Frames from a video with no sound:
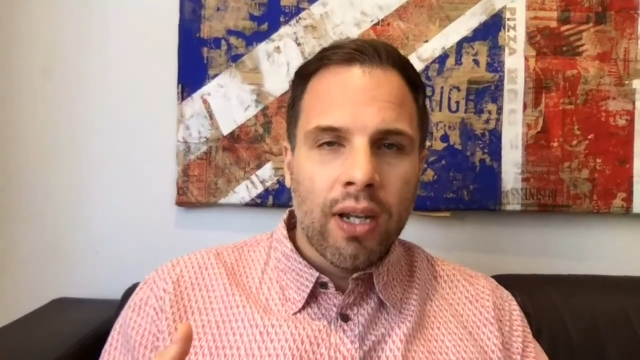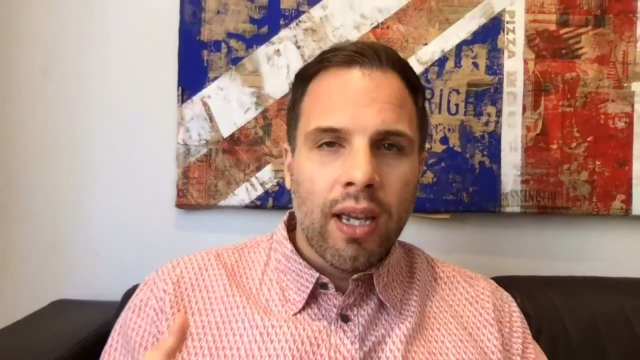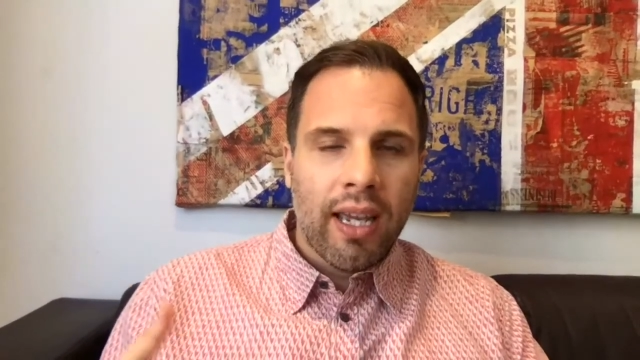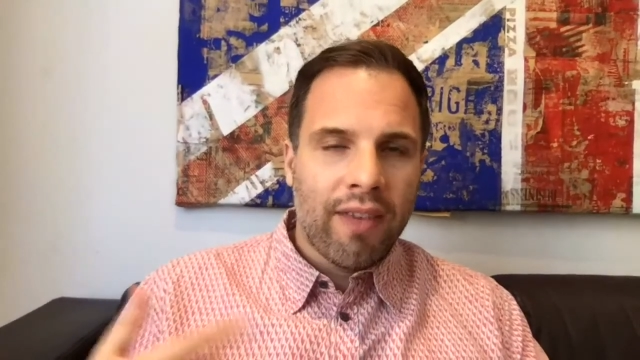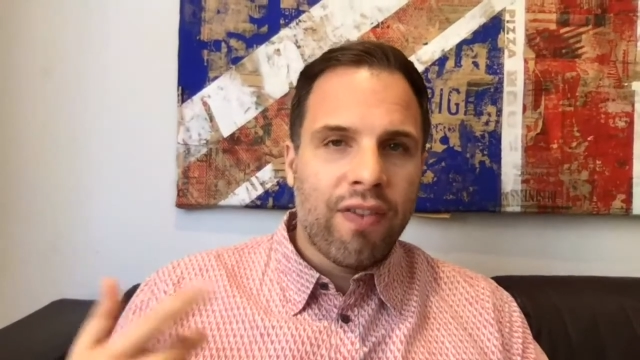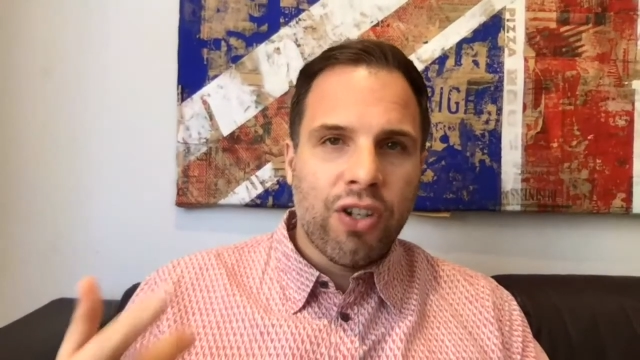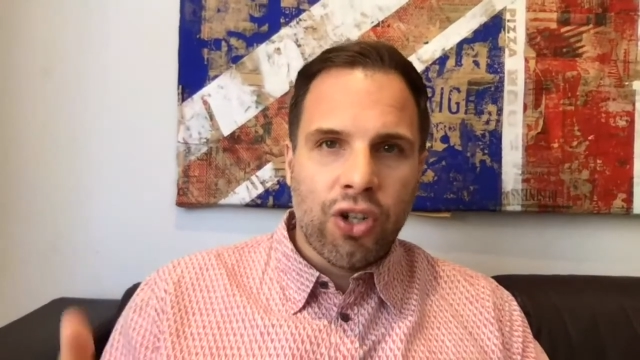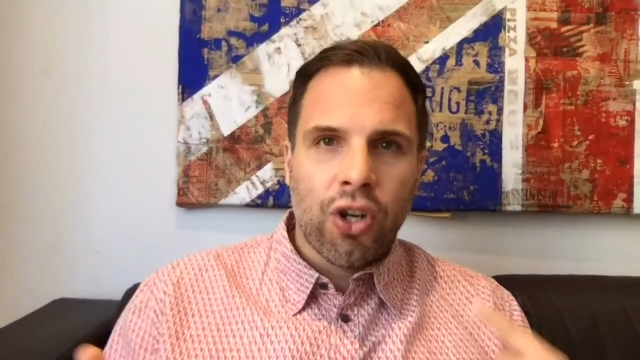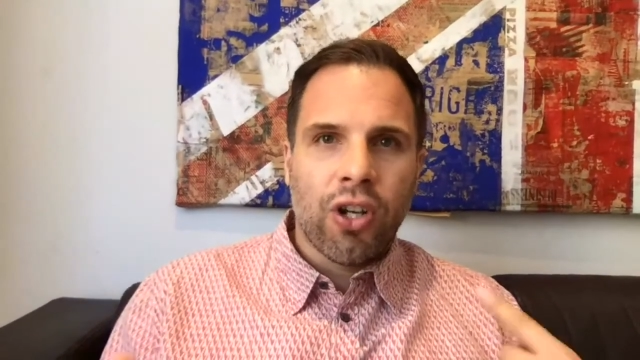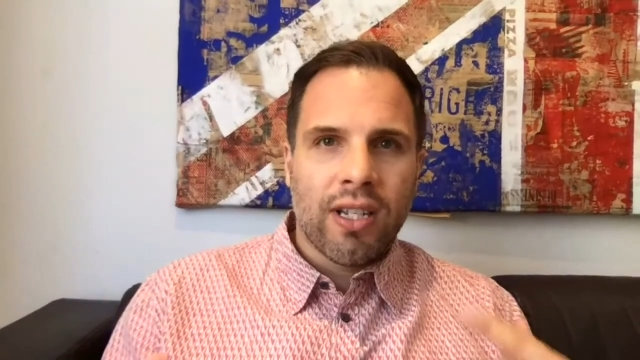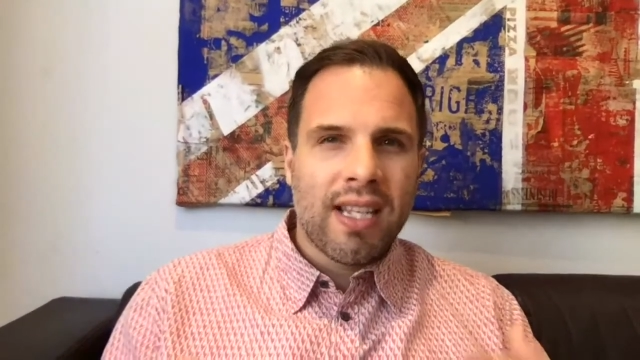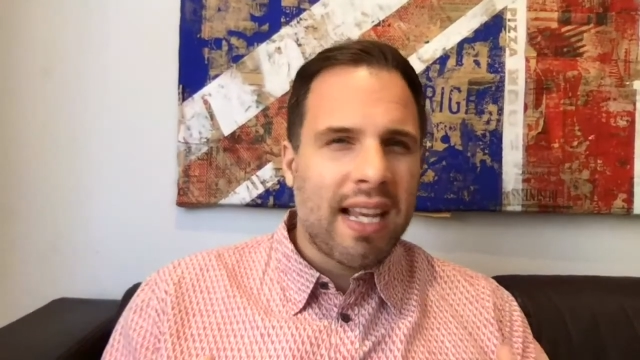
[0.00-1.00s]
if a
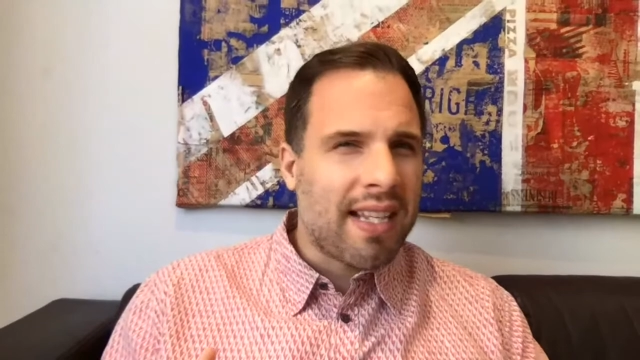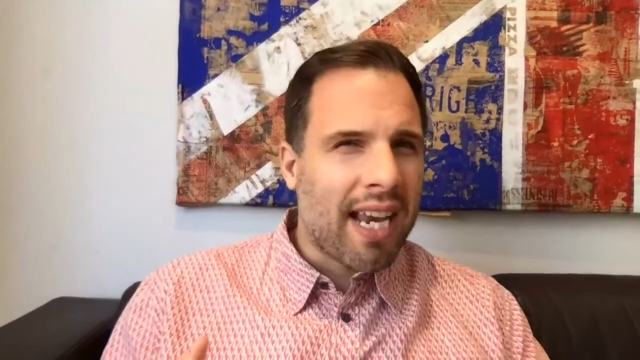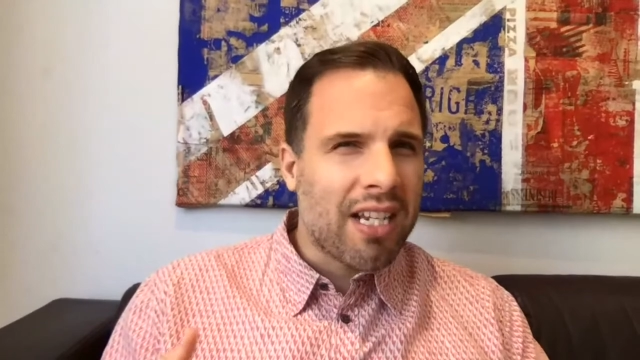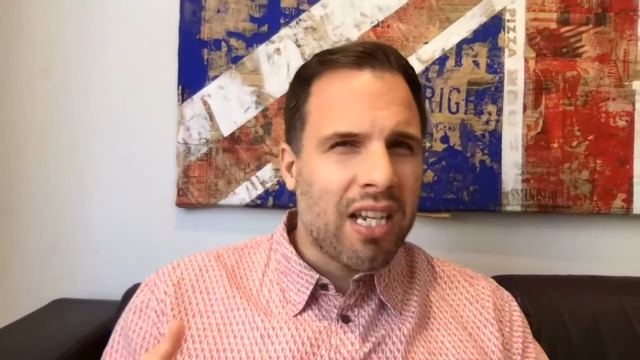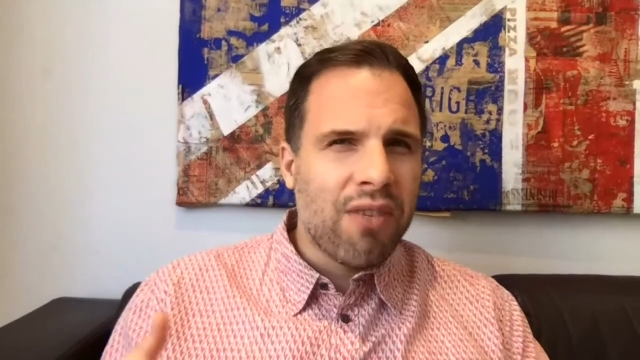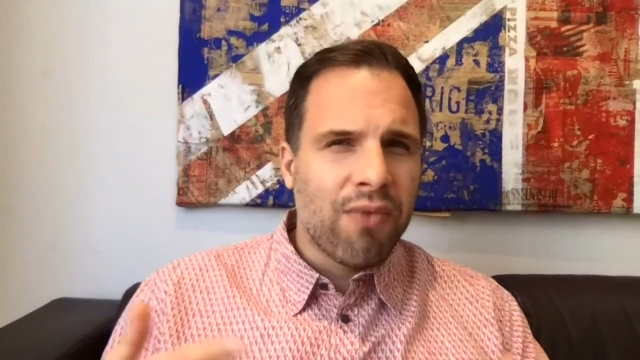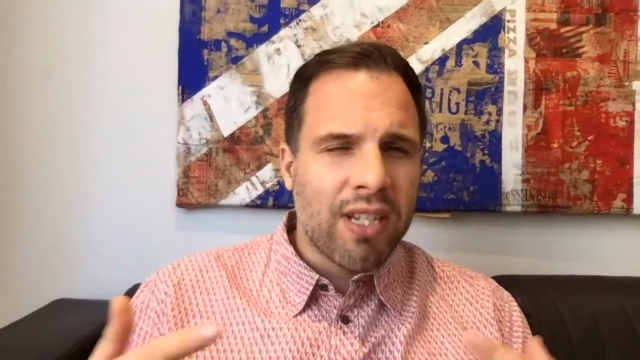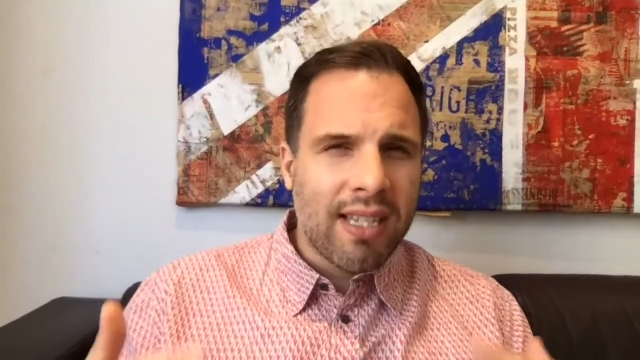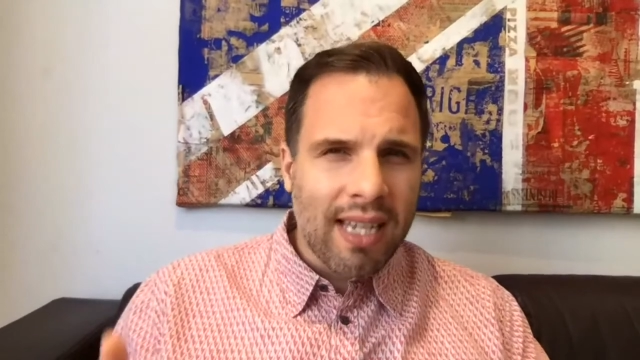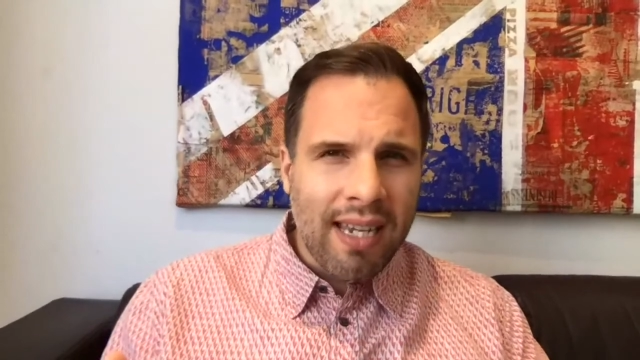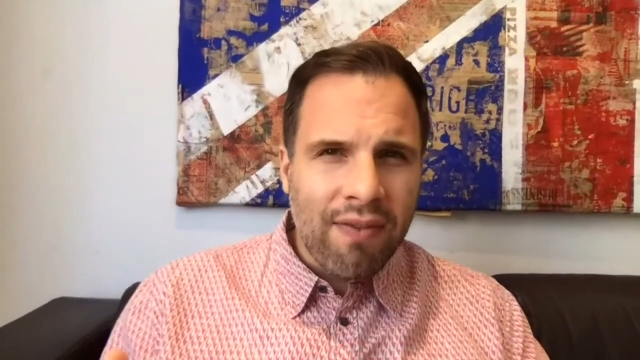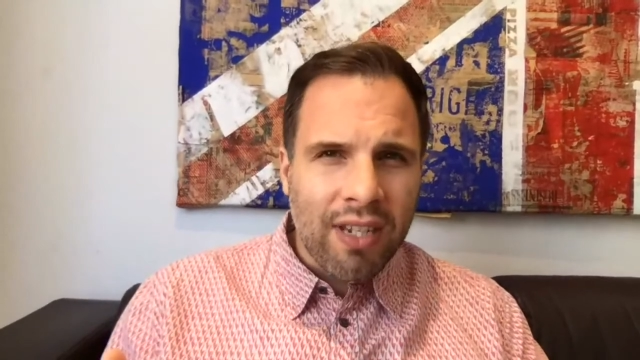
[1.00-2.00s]
journalist has actually
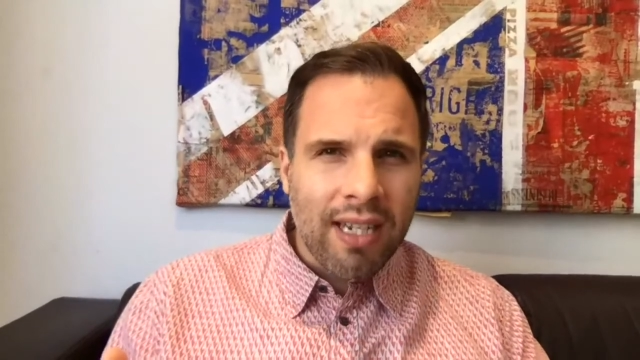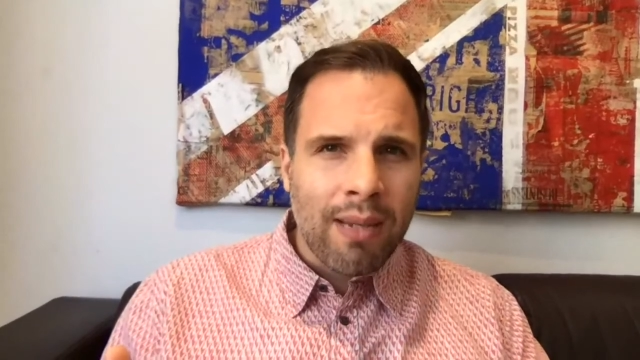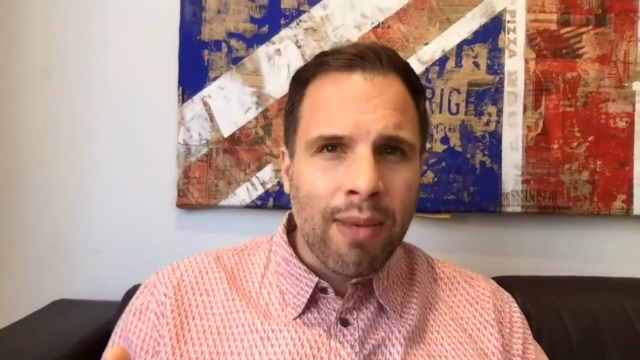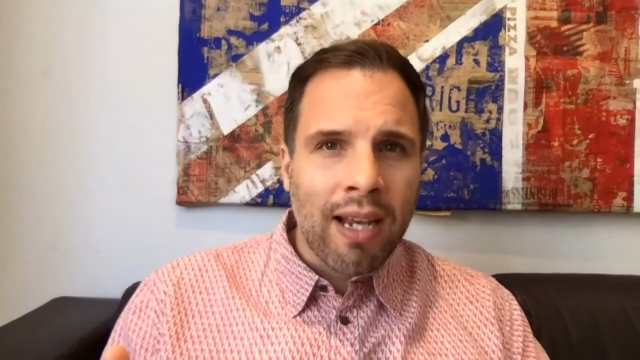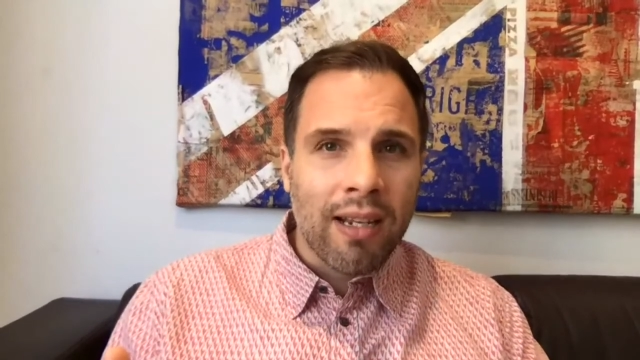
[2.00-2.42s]
received an email.